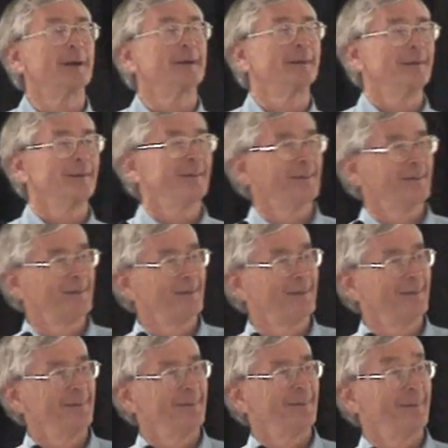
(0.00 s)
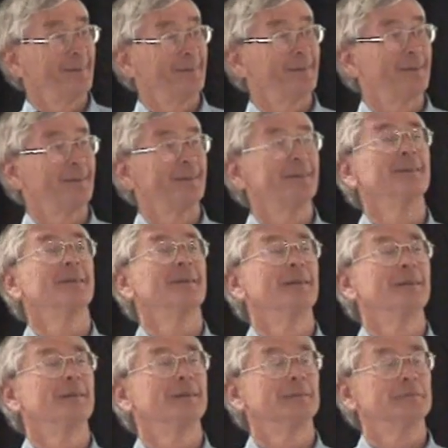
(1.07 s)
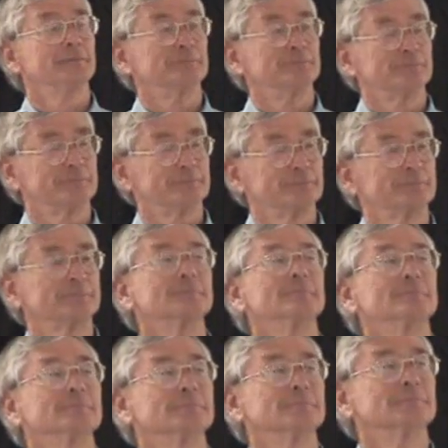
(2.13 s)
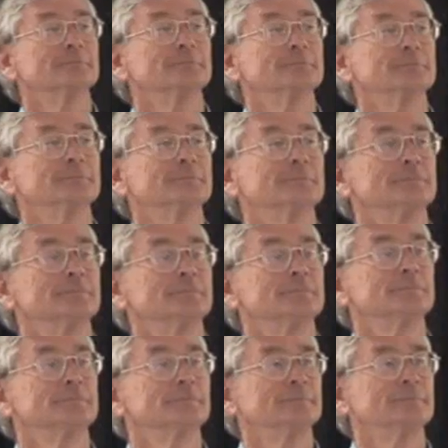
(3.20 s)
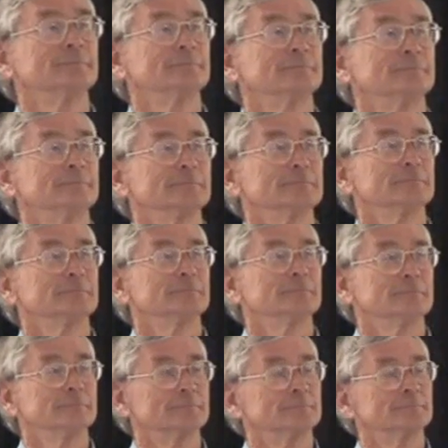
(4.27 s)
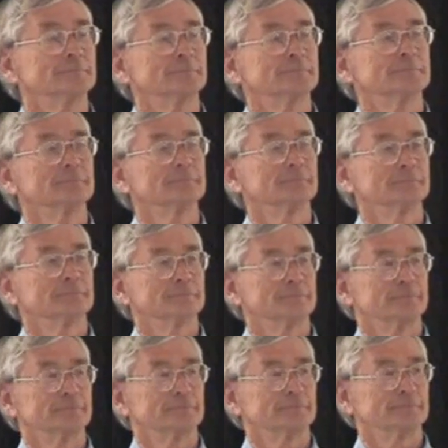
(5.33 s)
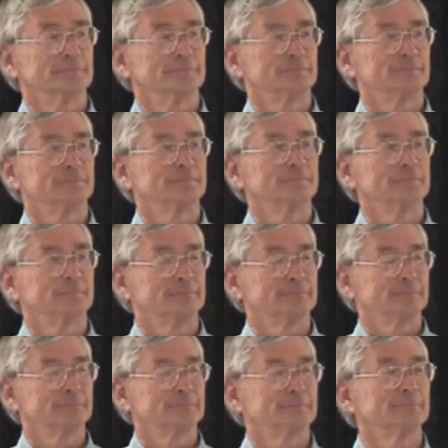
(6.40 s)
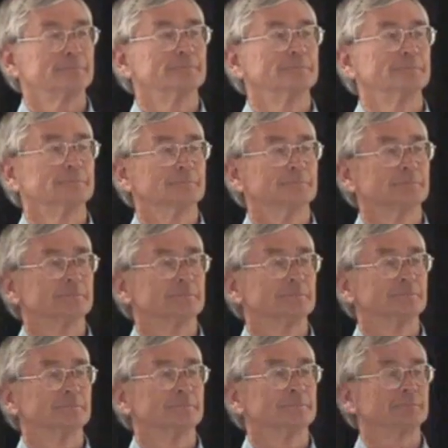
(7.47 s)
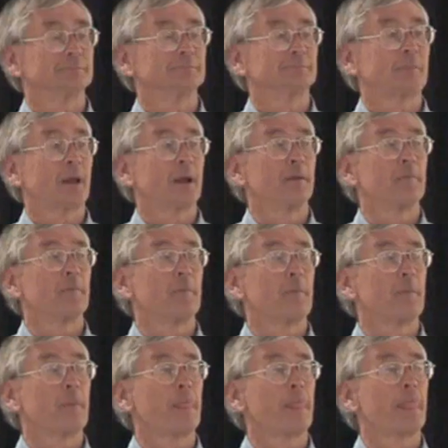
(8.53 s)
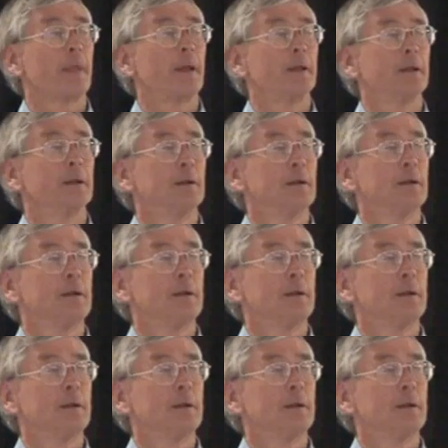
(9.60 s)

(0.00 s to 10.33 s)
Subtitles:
you've got the health reform, you've got social reform, you've got the environmental scientists, you've got urban and regional planning. There's a lot in there. How do you see that